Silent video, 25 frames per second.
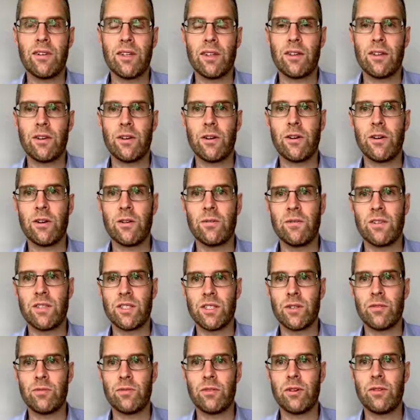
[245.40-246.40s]
at the current
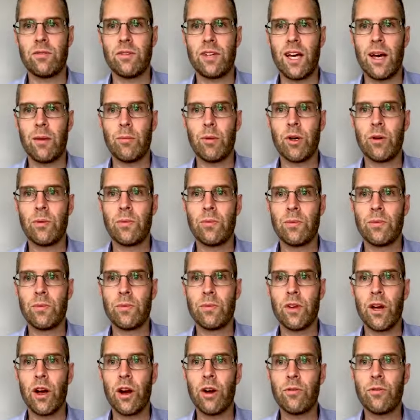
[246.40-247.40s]
vision for Viamo.
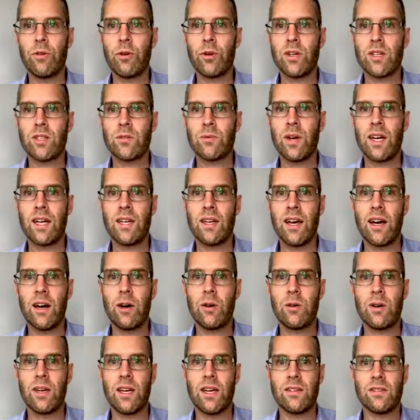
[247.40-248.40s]
Our focus right
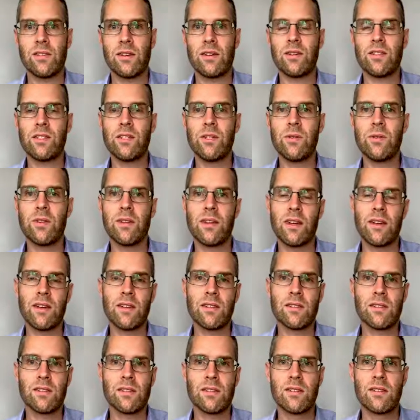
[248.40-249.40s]
now is on two
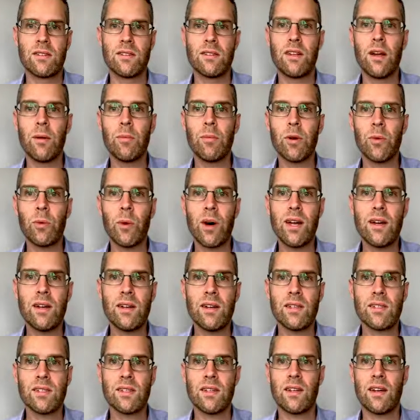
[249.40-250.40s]
things. Number one
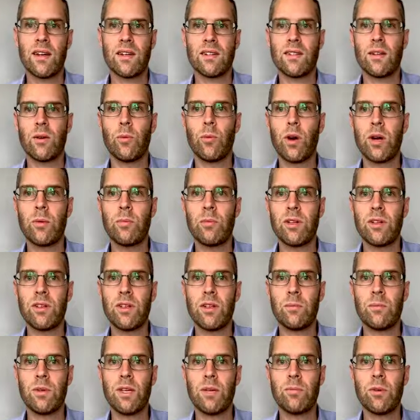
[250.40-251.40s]
is connecting 1
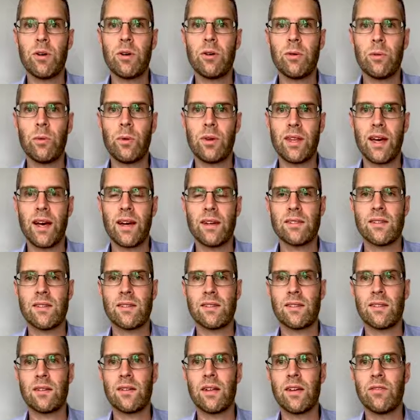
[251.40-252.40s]
billion people with access
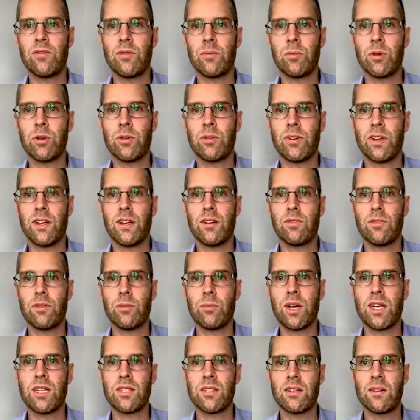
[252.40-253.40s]
to life-improving
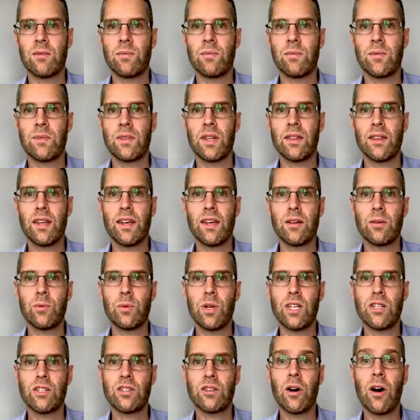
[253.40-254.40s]
information that they can
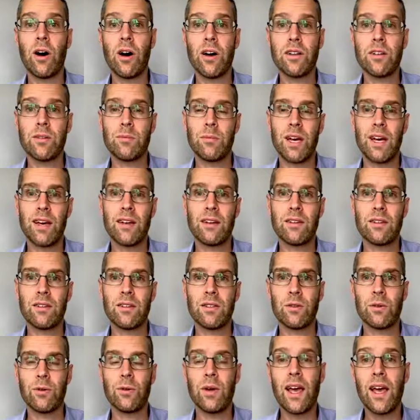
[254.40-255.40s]
reach on demand
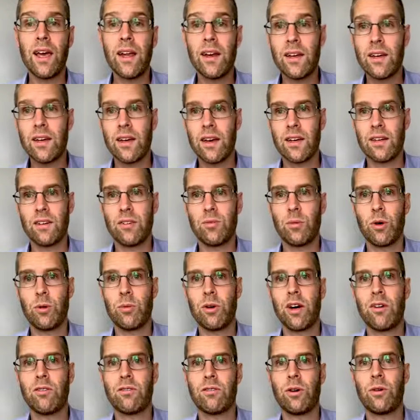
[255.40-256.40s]
through any kind of
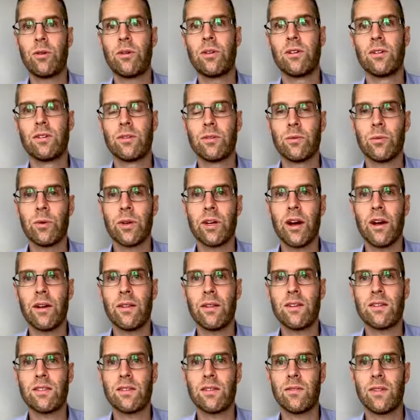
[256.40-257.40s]
mobile phone,
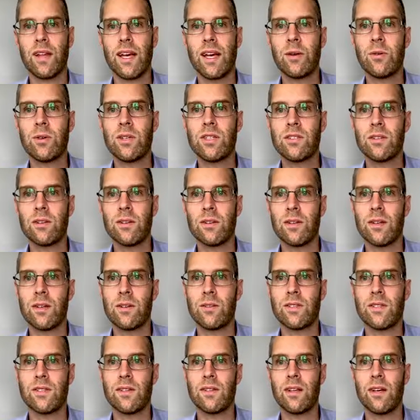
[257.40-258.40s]
regardless of language or
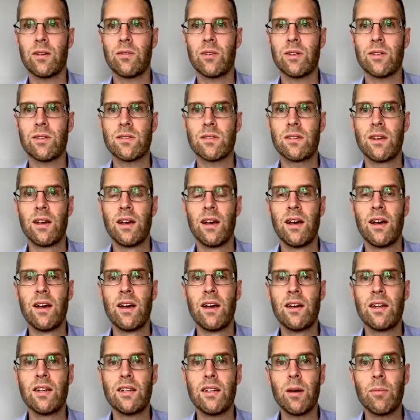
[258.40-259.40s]
literacy levels.
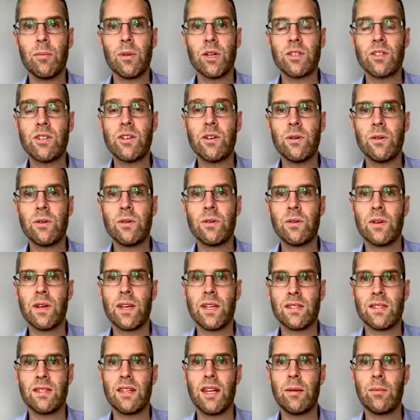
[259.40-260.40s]
Number two
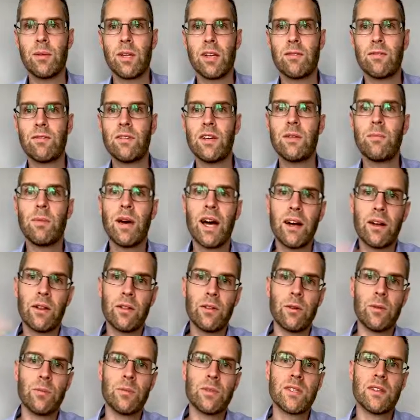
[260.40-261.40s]
is enabling feedback
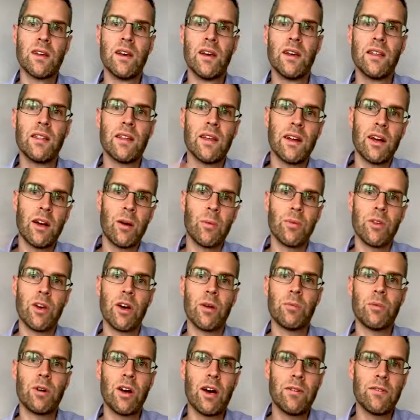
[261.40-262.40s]
loops that help
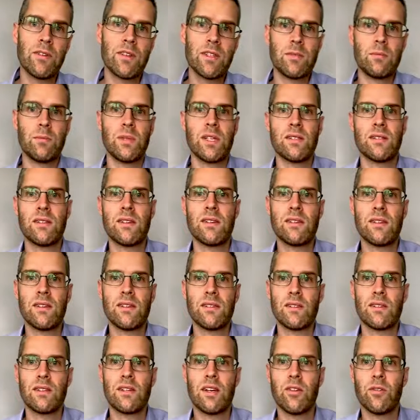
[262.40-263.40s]
nonprofits, businesses,
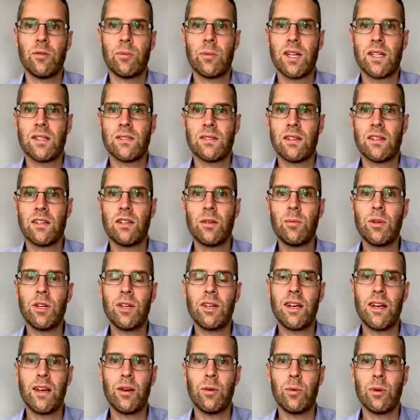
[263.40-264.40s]
and governments to
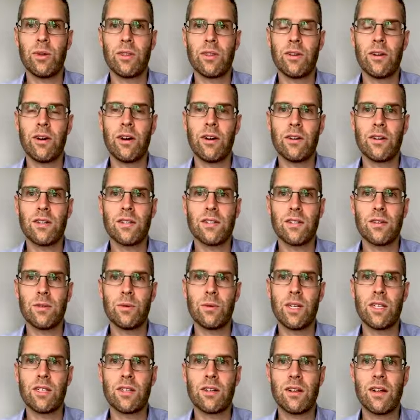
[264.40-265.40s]
communicate with their
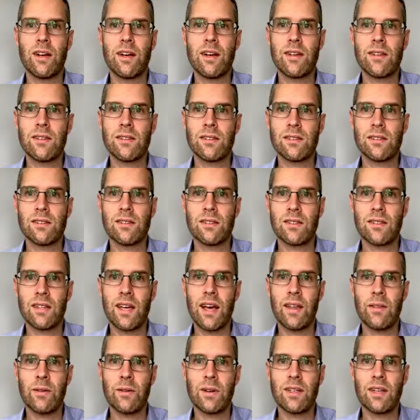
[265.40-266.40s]
hardest-to-reach clients,
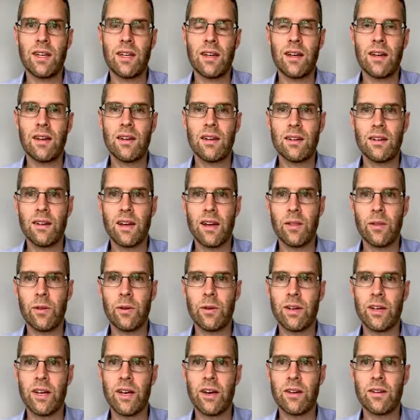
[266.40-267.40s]
gathering data and
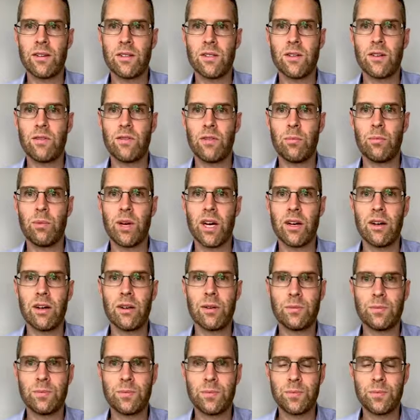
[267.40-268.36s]
learning how to serve them better.